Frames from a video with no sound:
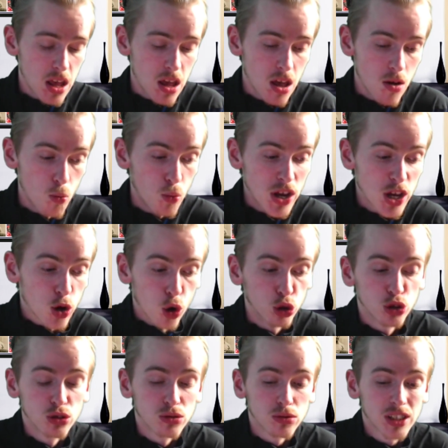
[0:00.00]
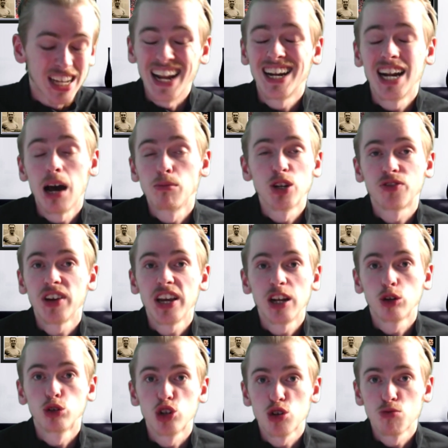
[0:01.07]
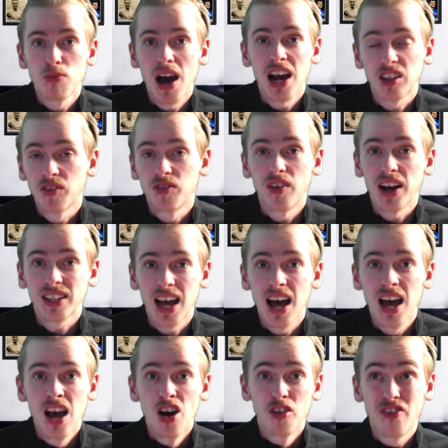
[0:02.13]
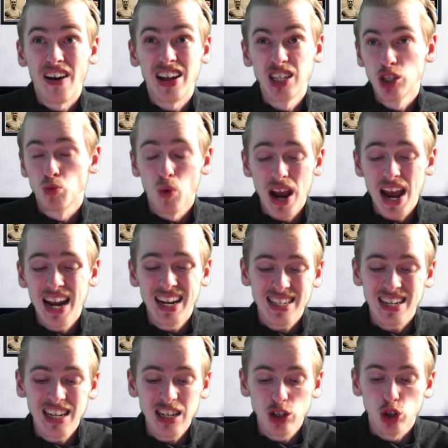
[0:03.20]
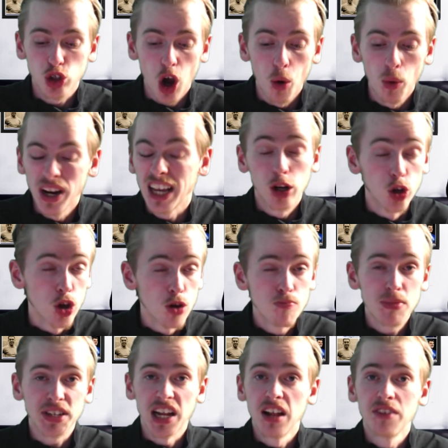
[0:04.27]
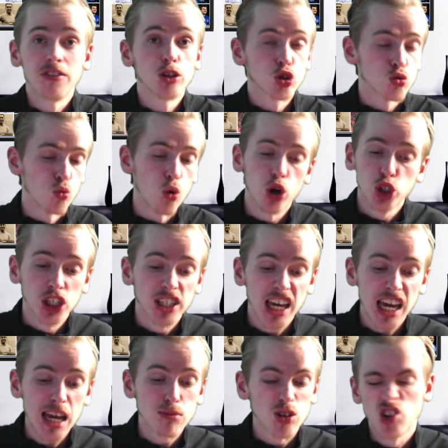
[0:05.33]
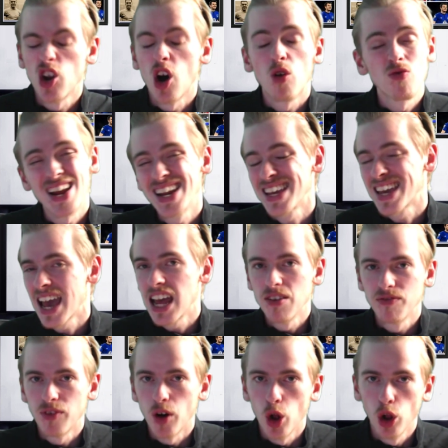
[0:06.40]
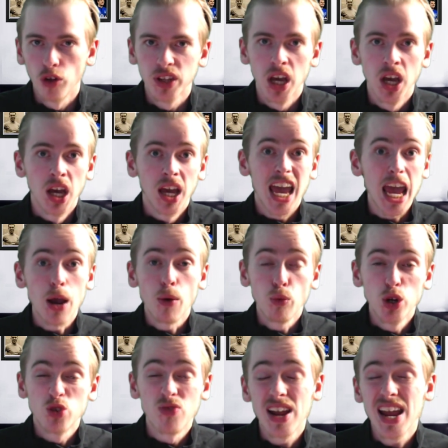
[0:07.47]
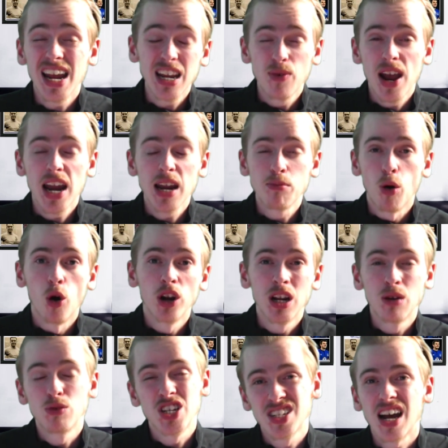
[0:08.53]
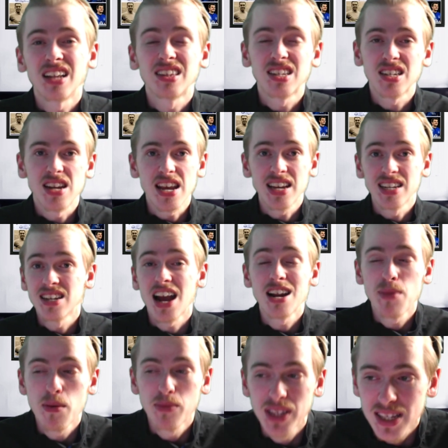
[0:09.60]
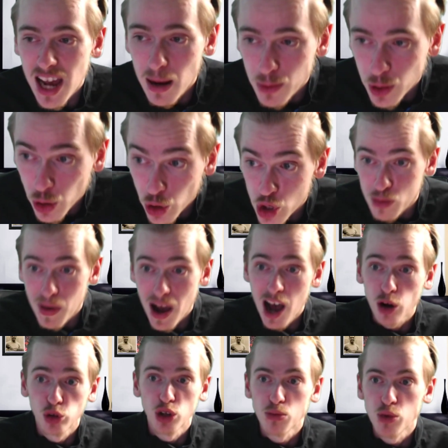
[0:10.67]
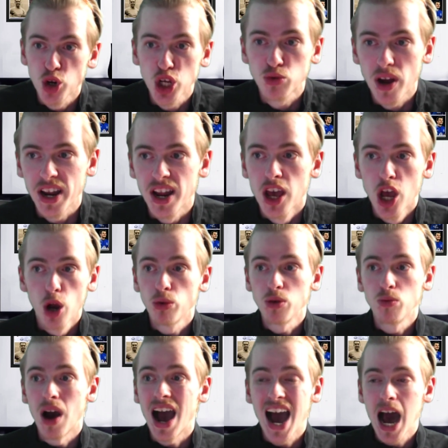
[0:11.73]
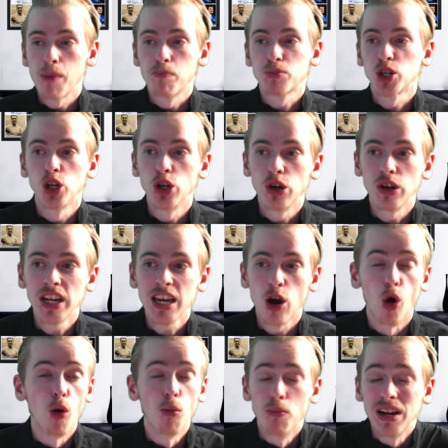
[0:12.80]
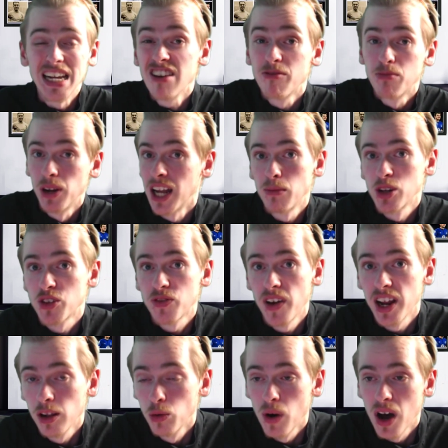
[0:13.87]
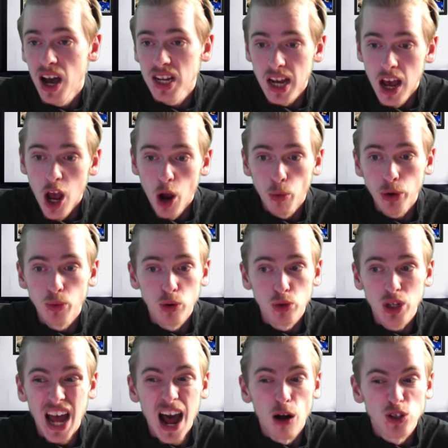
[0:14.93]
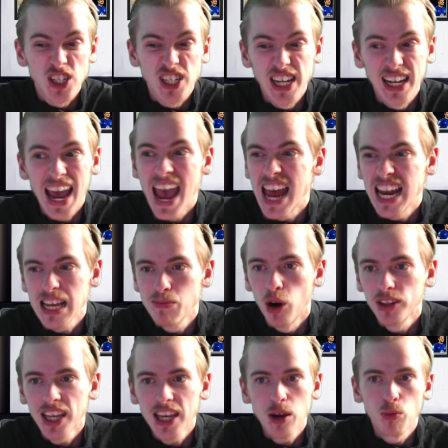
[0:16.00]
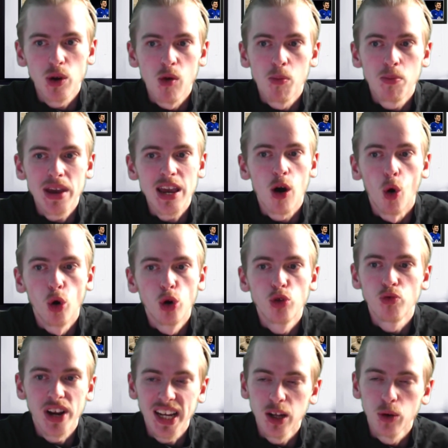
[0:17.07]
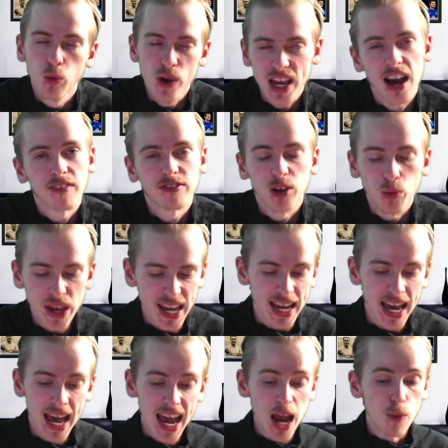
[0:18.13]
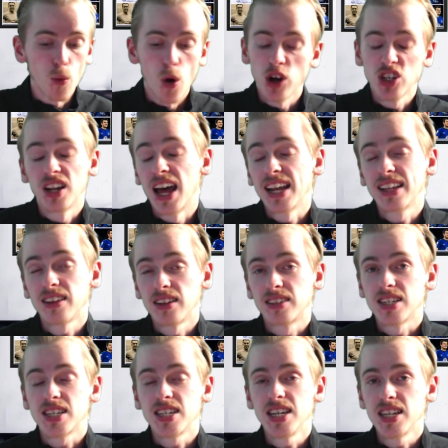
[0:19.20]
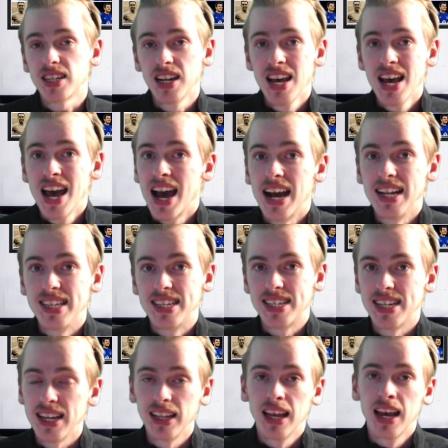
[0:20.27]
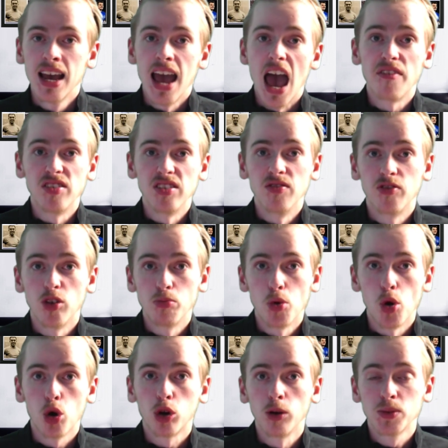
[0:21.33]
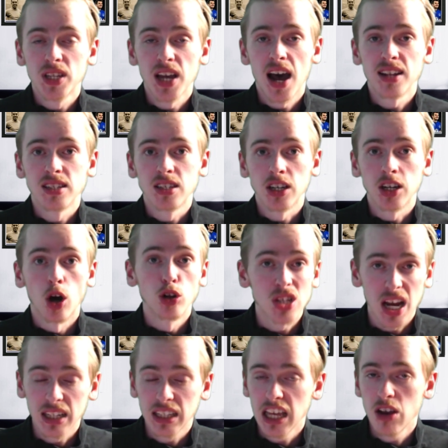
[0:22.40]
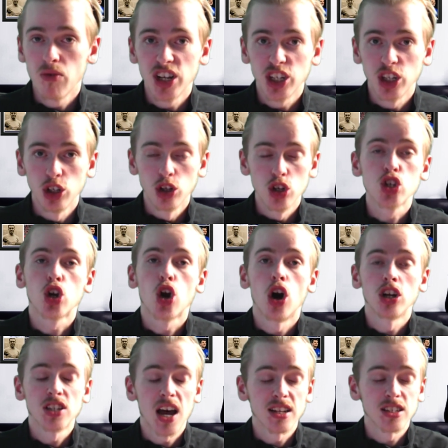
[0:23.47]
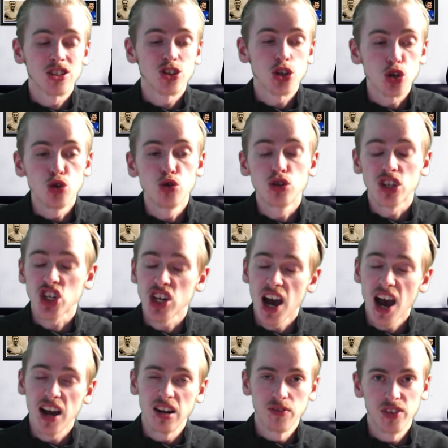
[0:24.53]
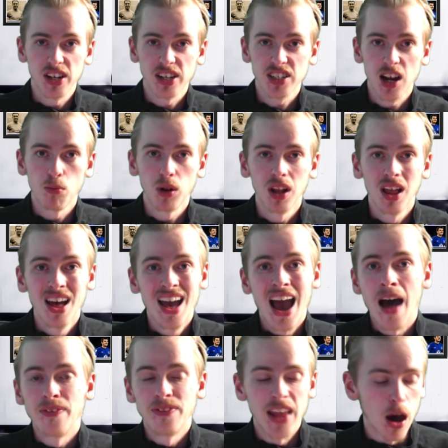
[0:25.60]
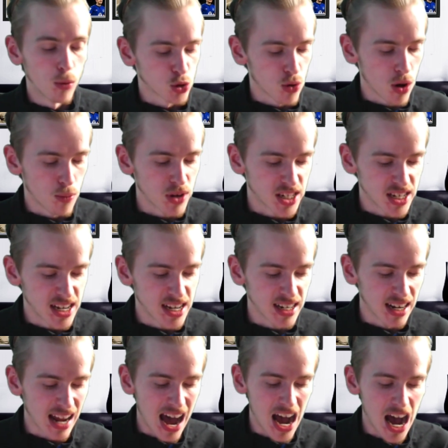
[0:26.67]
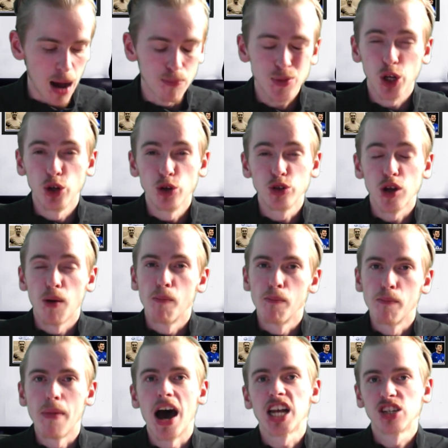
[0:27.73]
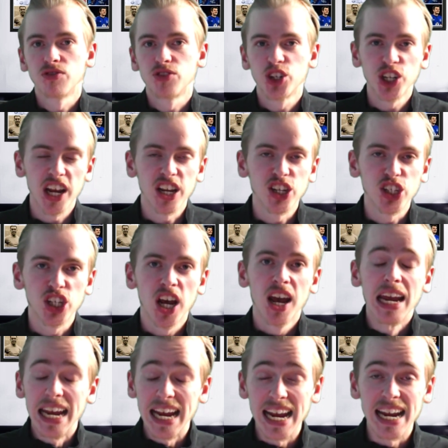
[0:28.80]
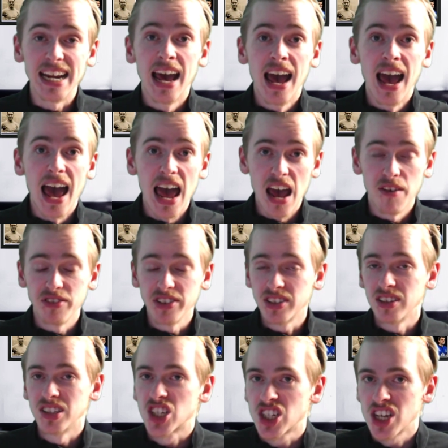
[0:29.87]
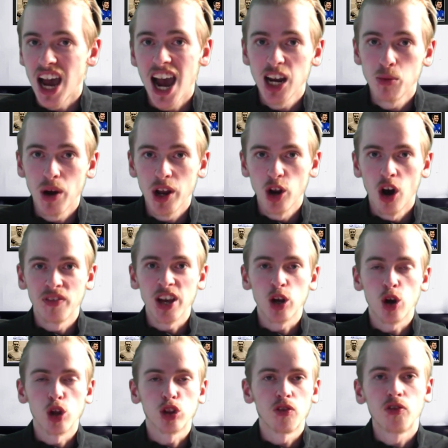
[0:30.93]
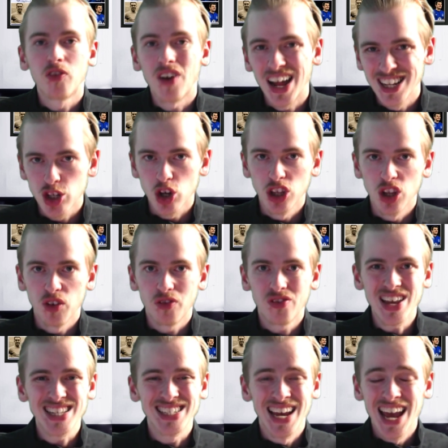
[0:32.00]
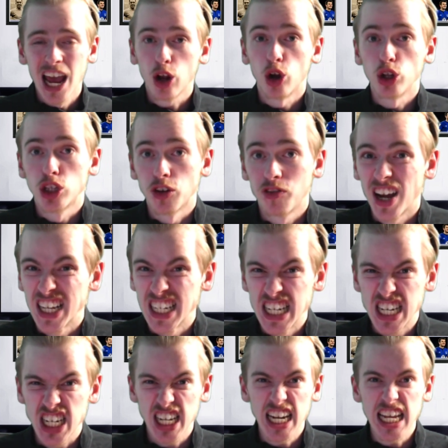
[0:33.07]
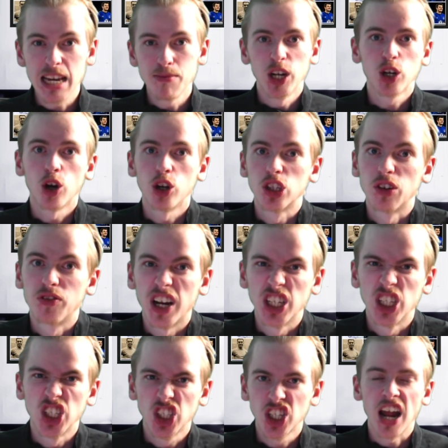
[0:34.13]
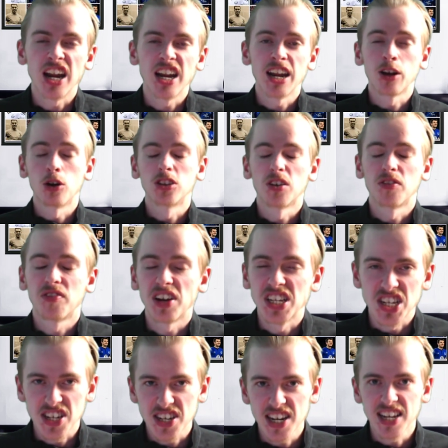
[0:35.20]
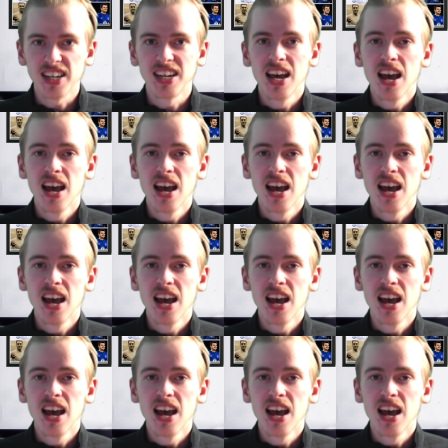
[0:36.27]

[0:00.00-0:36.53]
we couldn't get an atmosphere at Goodison Park, the fact that fans were literally just going, including myself, and just watching games and not really getting involved, it was really, really poor, and it was sad to see, because I remember the times at Goodison Park under Moyes when we were absolutely unbelievable atmospherical wise. We would outsing anybody, we would be unreal week after week. It wasn't like that this season until Everton Football Club started to contact the originals, started to use the siren, for example, and that was when we seen an absolute massive change in everything. The siren went off, it got the fans on their feet, it got the fans screaming, it got the fans chanting, it got the fans singing,